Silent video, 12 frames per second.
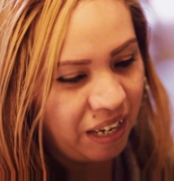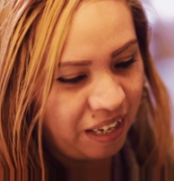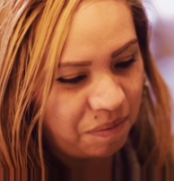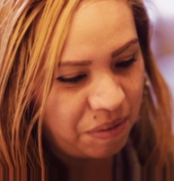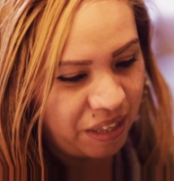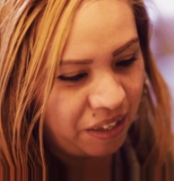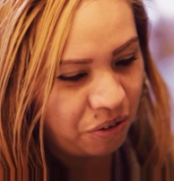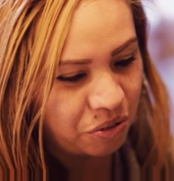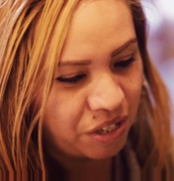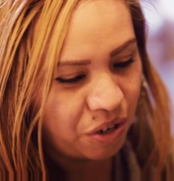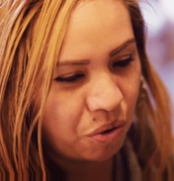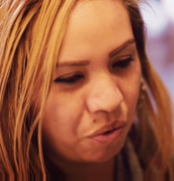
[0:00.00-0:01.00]
y
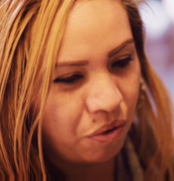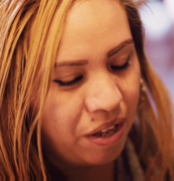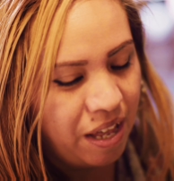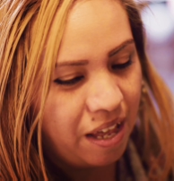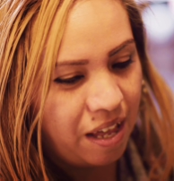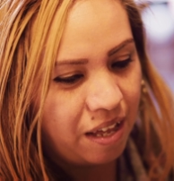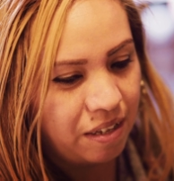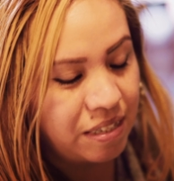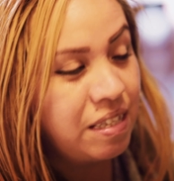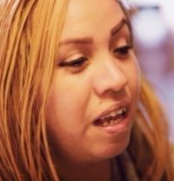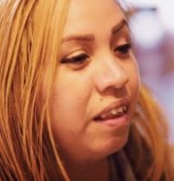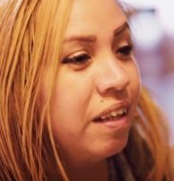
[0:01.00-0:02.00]
nos dijo,
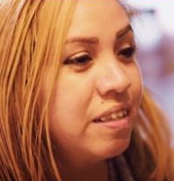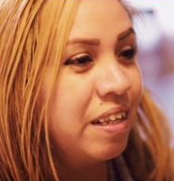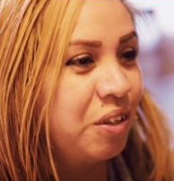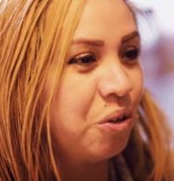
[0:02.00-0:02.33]
siéntense